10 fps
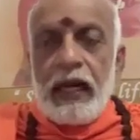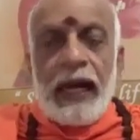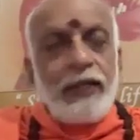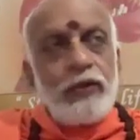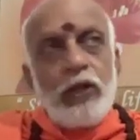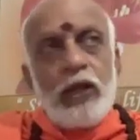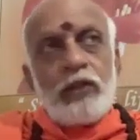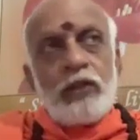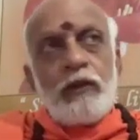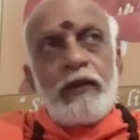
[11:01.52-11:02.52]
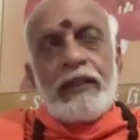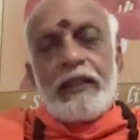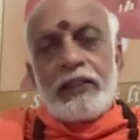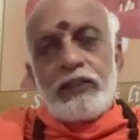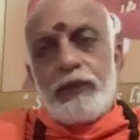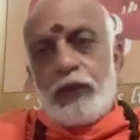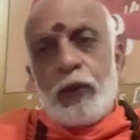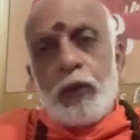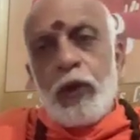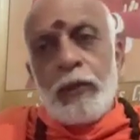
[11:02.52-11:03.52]
I do not know whether it is for
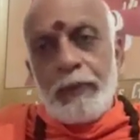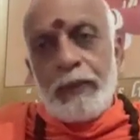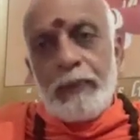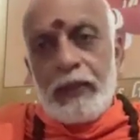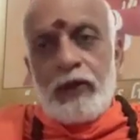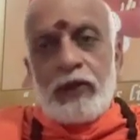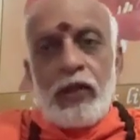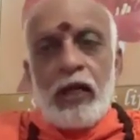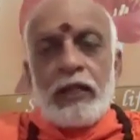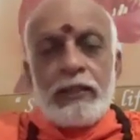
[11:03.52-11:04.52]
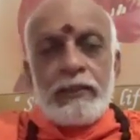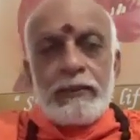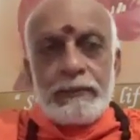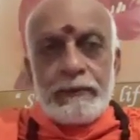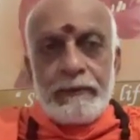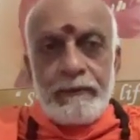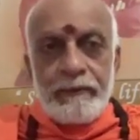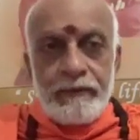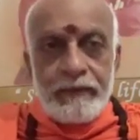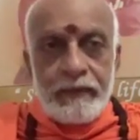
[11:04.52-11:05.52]
old people or not.
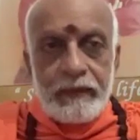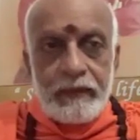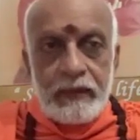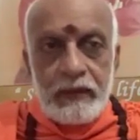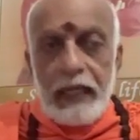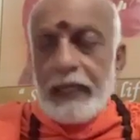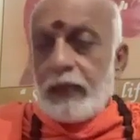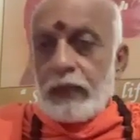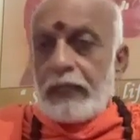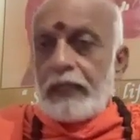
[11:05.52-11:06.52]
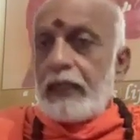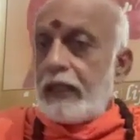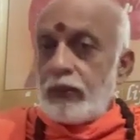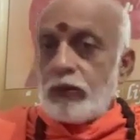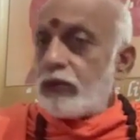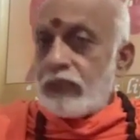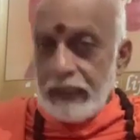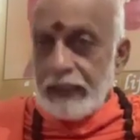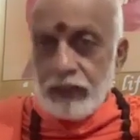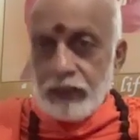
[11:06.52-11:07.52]
I don't
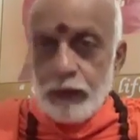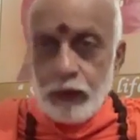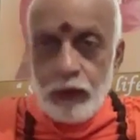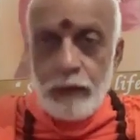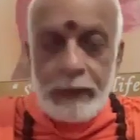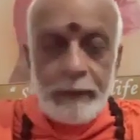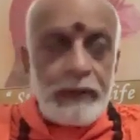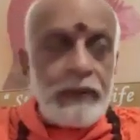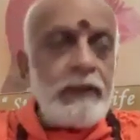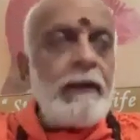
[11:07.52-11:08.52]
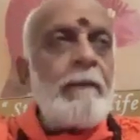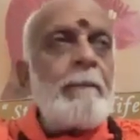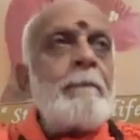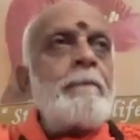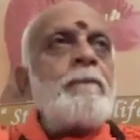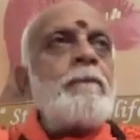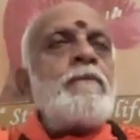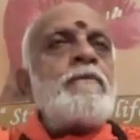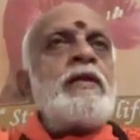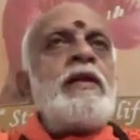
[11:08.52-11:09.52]
think it is for old people.
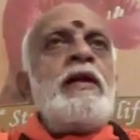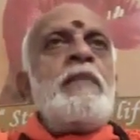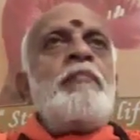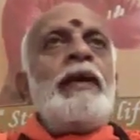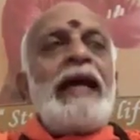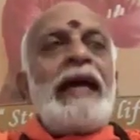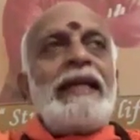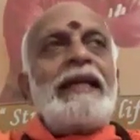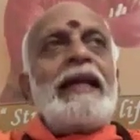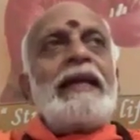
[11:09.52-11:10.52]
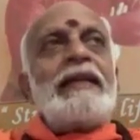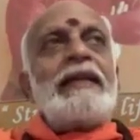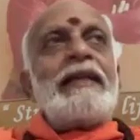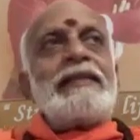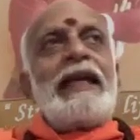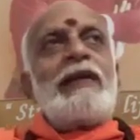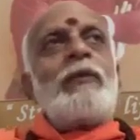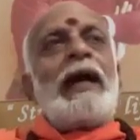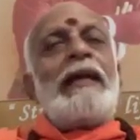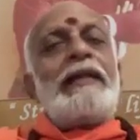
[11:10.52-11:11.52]
But I can understand
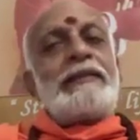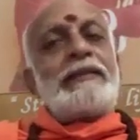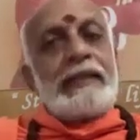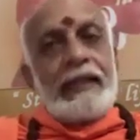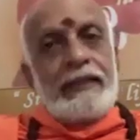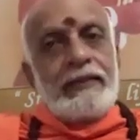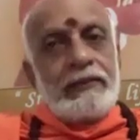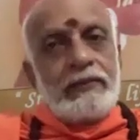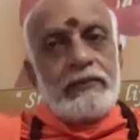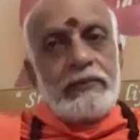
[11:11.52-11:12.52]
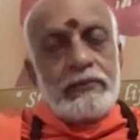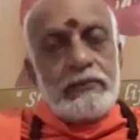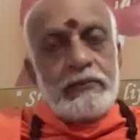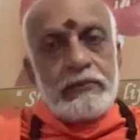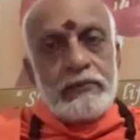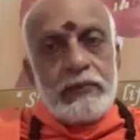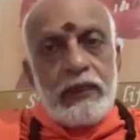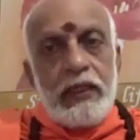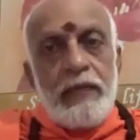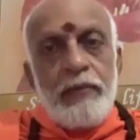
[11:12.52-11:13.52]
why it is said.
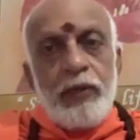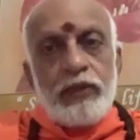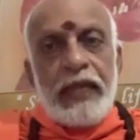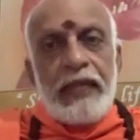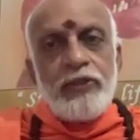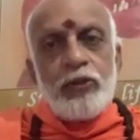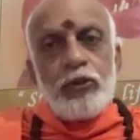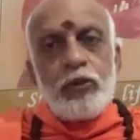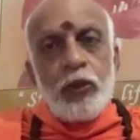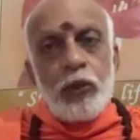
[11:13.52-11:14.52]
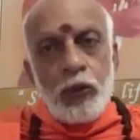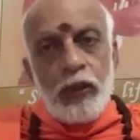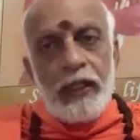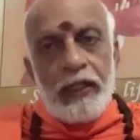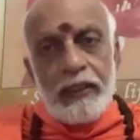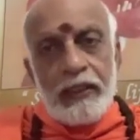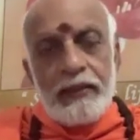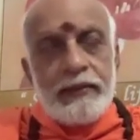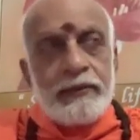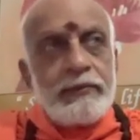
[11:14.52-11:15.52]
Because as you grow older,